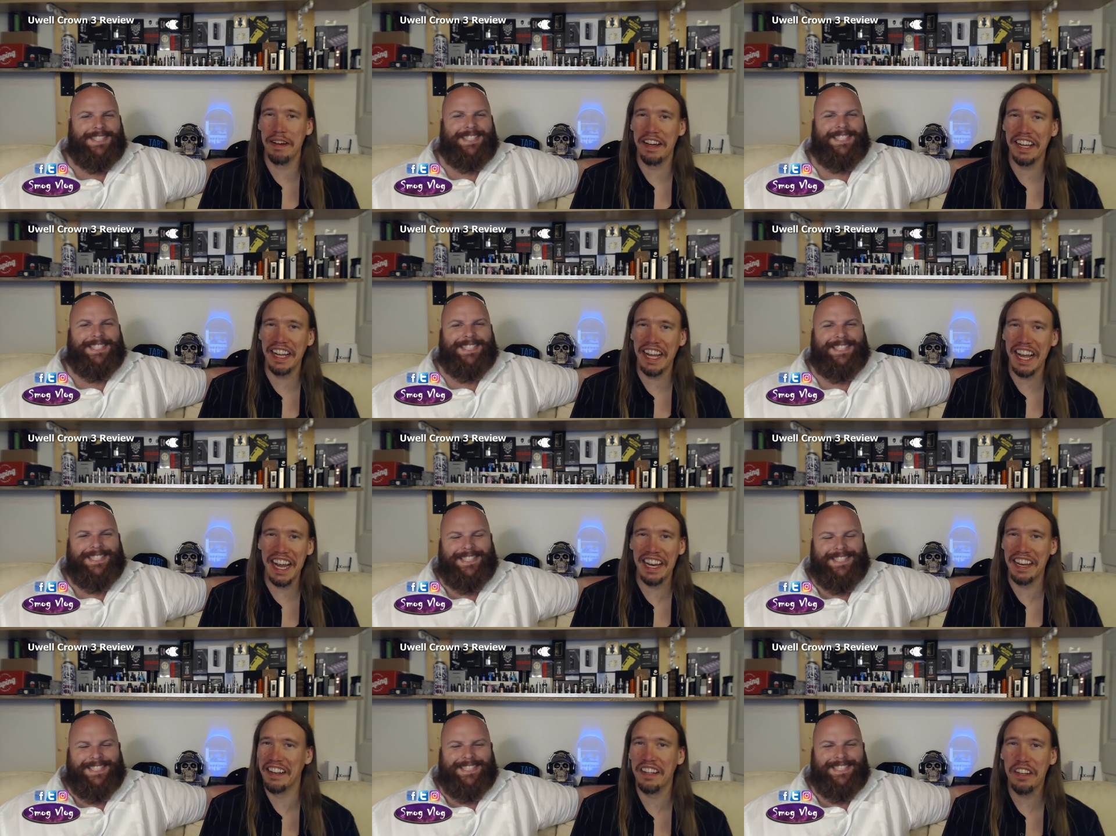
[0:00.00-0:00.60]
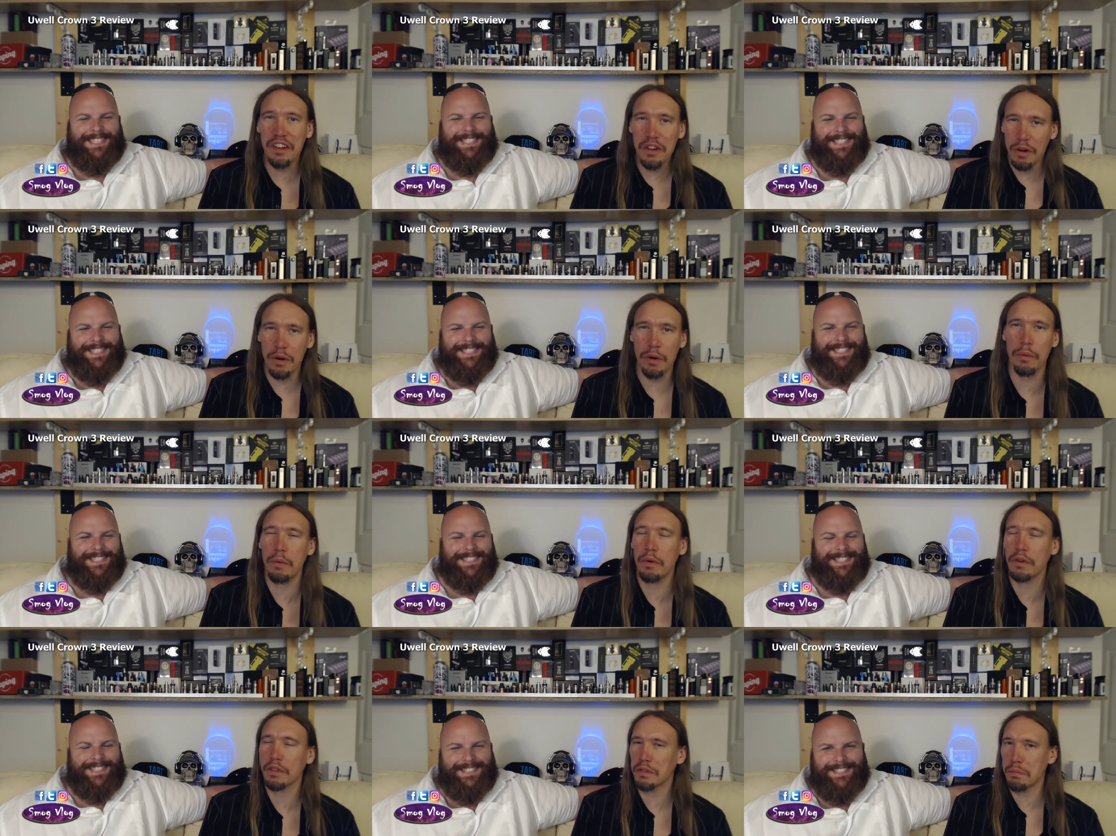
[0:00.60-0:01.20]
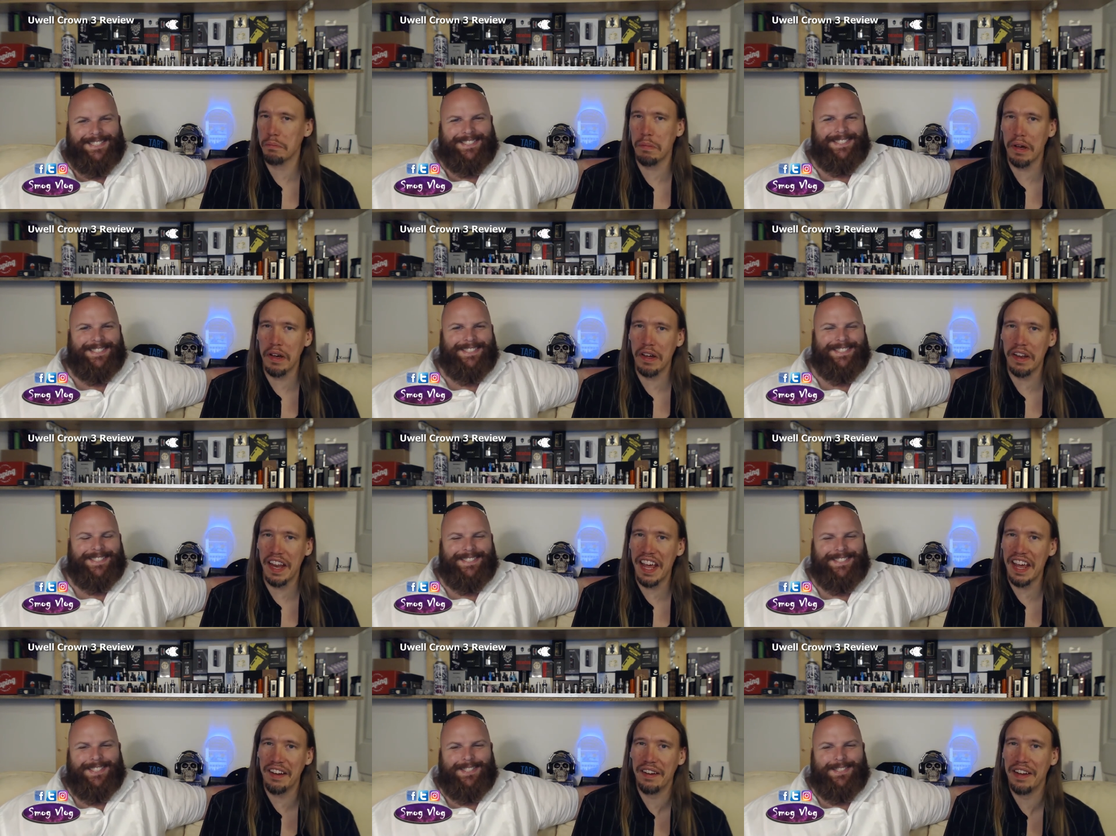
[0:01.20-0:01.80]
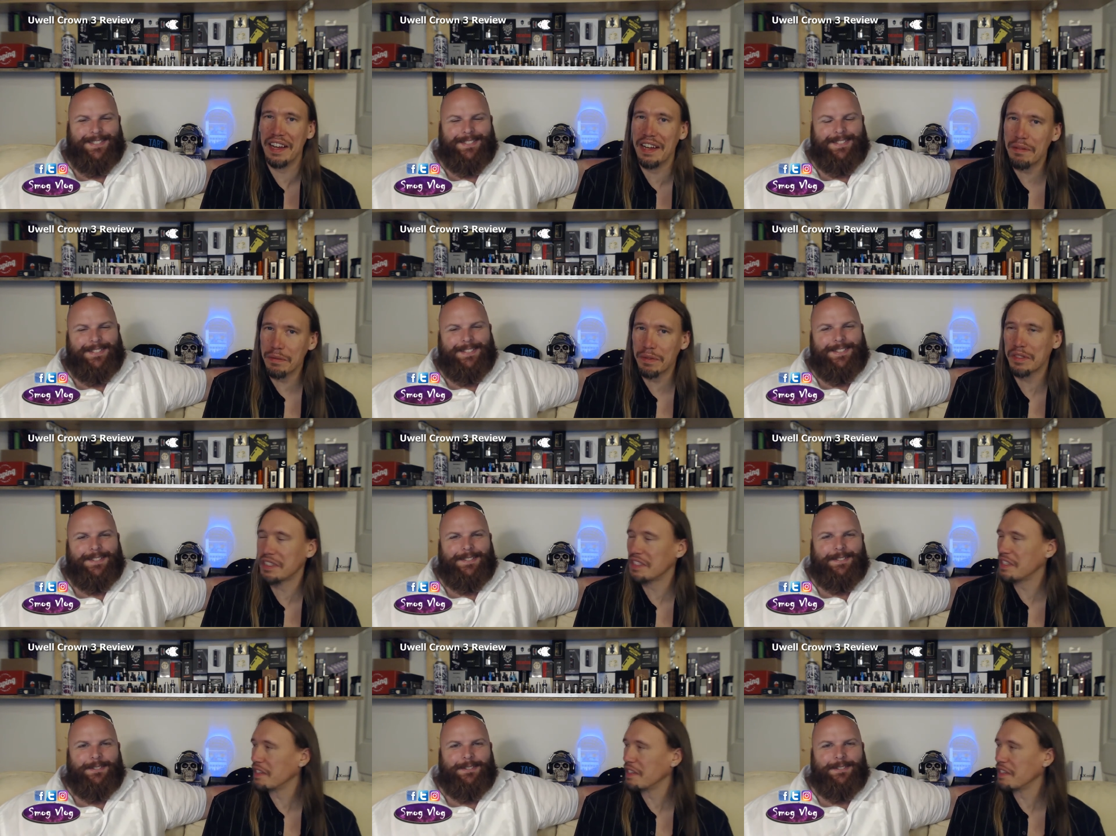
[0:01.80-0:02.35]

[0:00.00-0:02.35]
Speaker 1: but again, the coil wasn't burnt out, it was